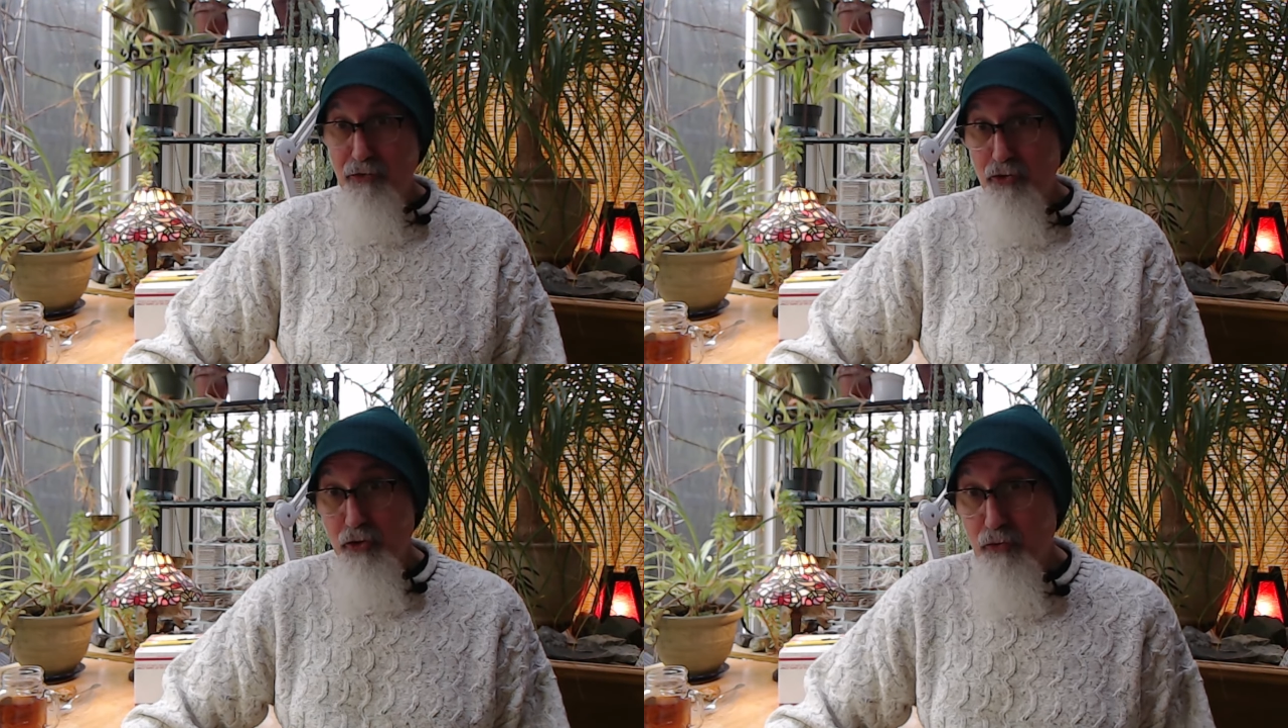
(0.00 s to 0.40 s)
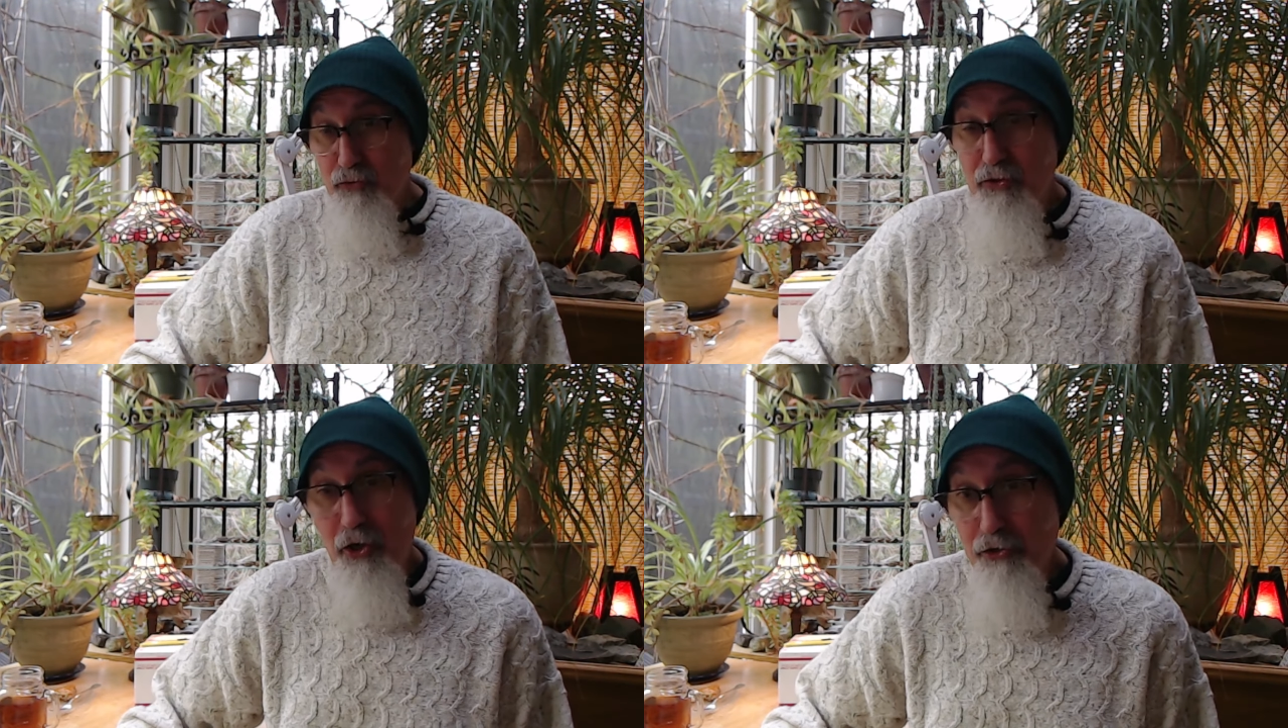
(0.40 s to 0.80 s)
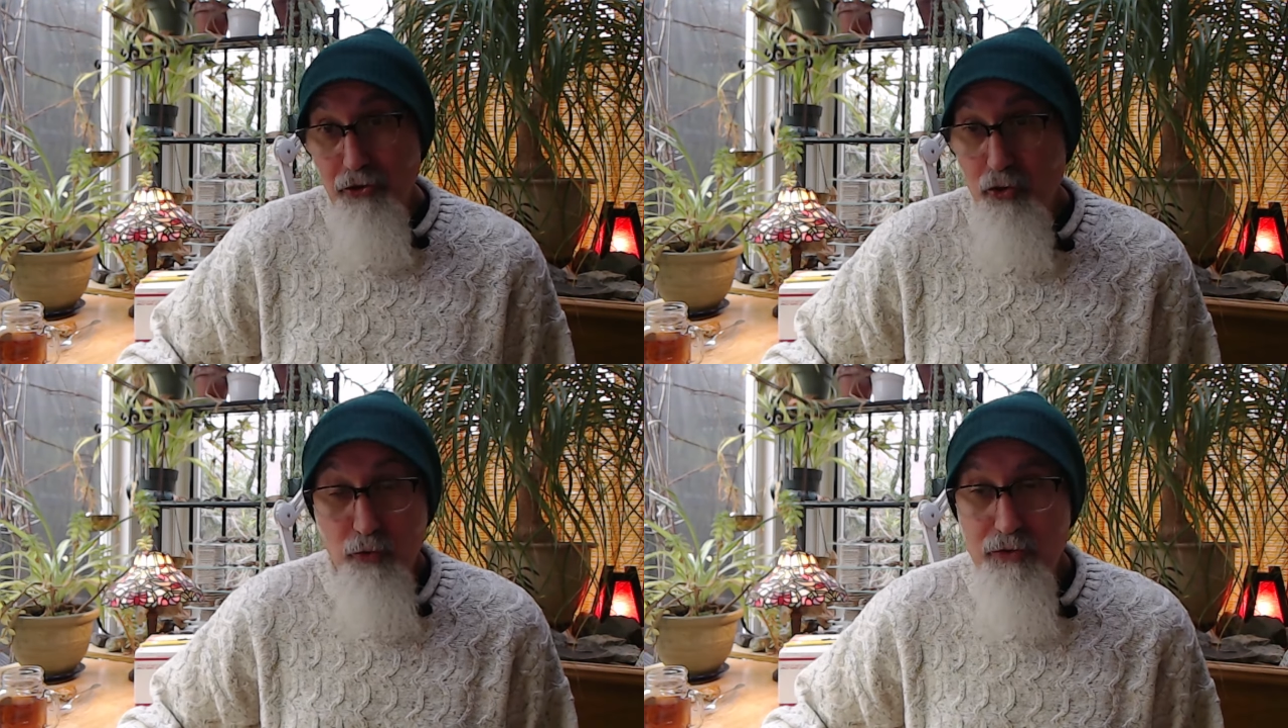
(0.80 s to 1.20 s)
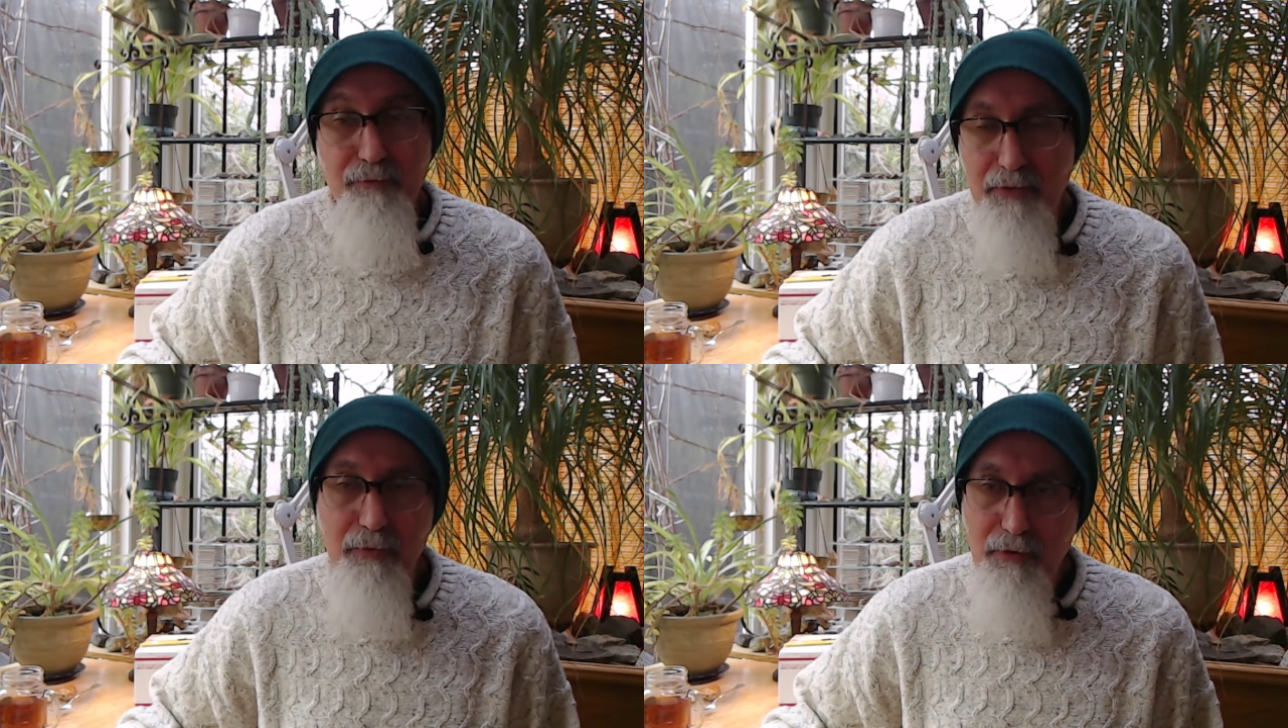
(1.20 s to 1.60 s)
Jews are the chosen
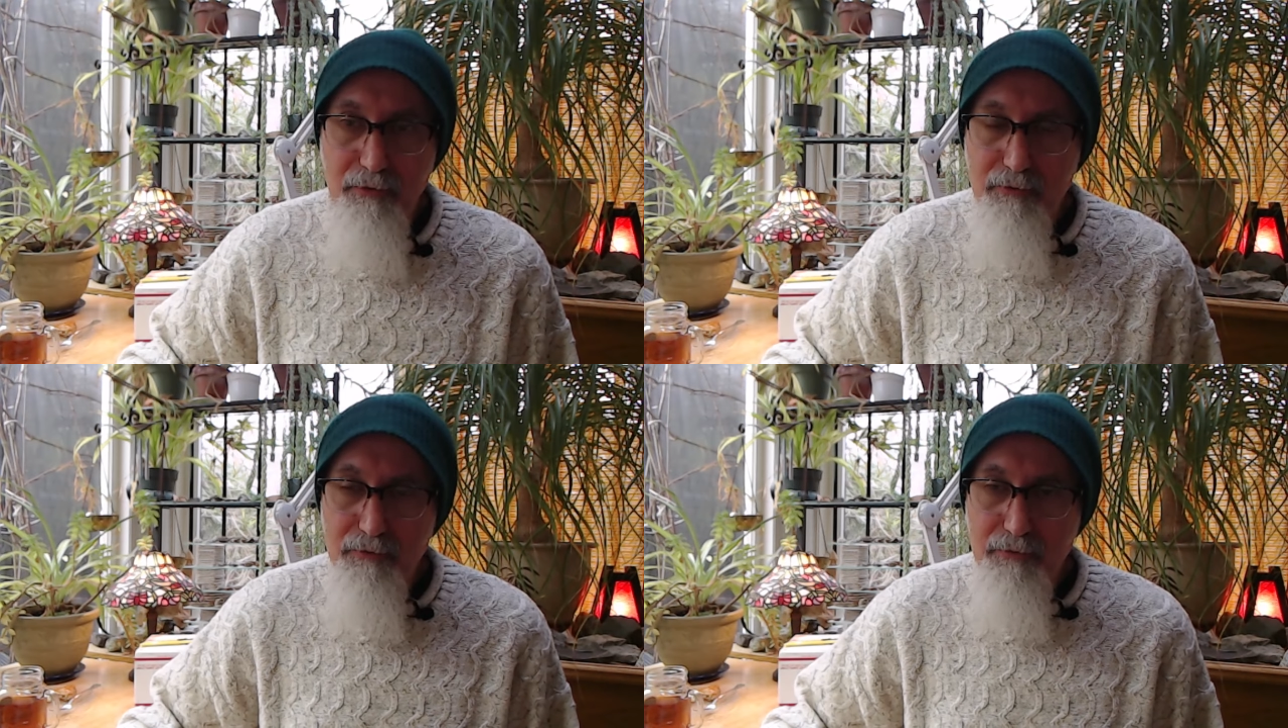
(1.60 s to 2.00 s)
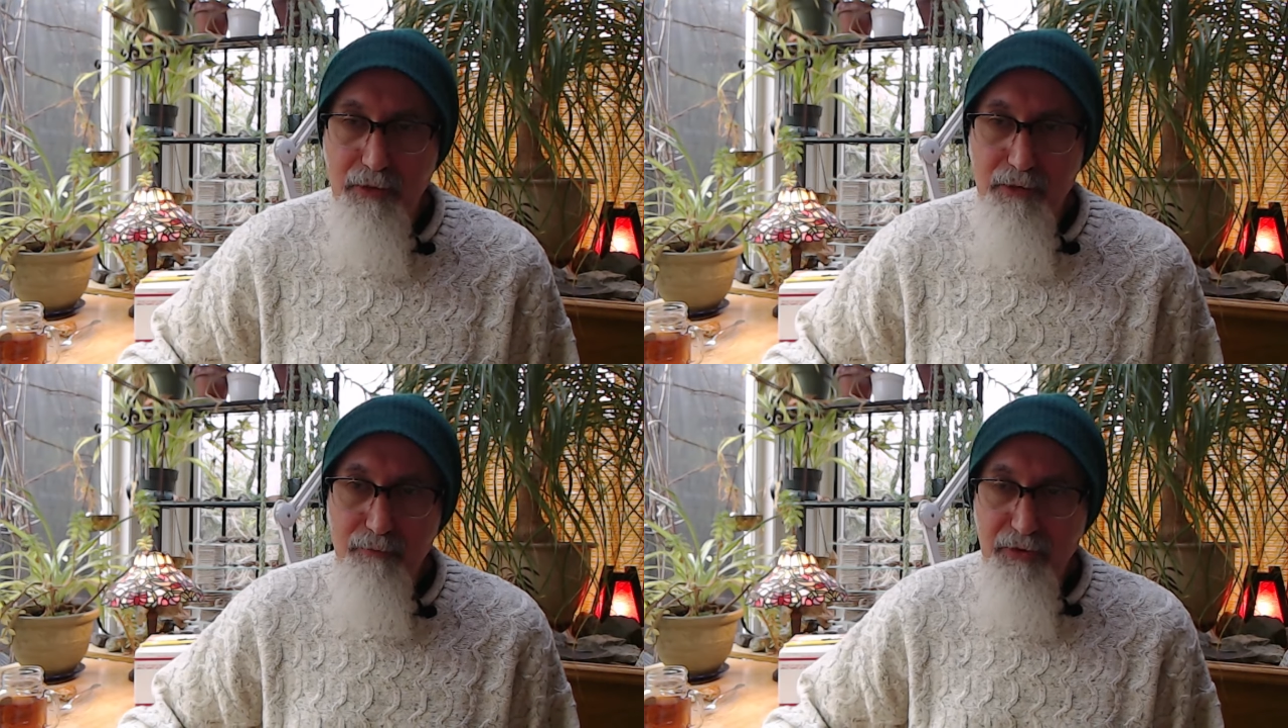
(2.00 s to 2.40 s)
people, right?